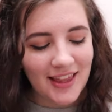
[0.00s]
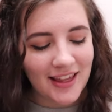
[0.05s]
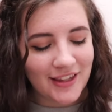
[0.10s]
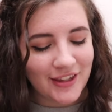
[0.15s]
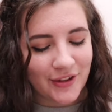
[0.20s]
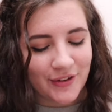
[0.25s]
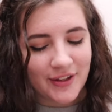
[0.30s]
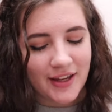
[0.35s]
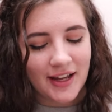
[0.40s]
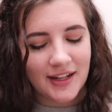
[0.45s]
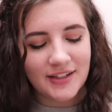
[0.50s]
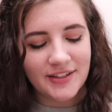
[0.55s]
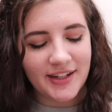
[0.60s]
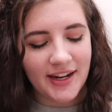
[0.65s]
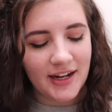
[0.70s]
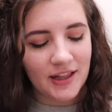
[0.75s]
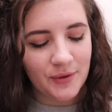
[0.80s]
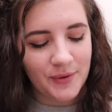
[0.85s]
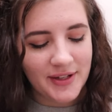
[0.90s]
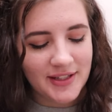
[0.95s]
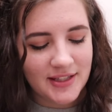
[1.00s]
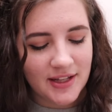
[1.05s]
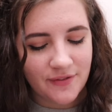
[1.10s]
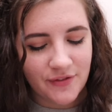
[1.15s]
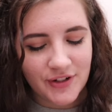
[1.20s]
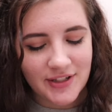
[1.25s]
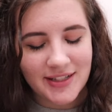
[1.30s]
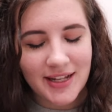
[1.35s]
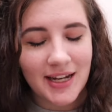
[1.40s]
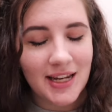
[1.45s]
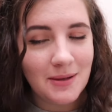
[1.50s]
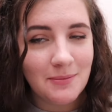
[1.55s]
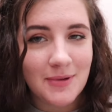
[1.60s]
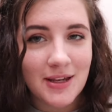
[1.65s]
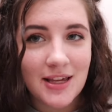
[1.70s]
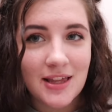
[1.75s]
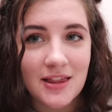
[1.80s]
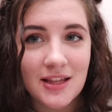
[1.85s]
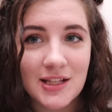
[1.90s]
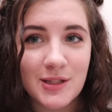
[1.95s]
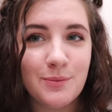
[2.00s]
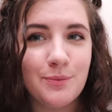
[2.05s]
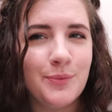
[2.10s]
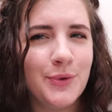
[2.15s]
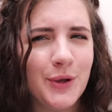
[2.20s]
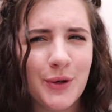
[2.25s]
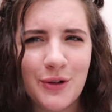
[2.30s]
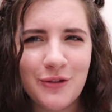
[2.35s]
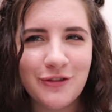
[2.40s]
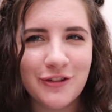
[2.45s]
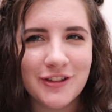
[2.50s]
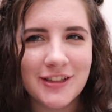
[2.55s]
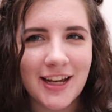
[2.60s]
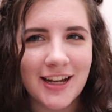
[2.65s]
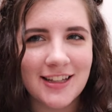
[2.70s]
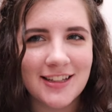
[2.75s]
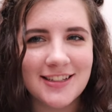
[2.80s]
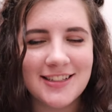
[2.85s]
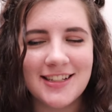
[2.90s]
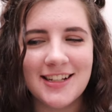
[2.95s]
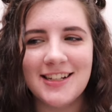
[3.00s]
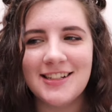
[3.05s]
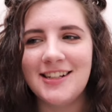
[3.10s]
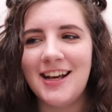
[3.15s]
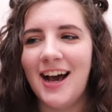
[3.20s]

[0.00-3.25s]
Thank you again to Ana Luisa for sending me these beautiful necklaces.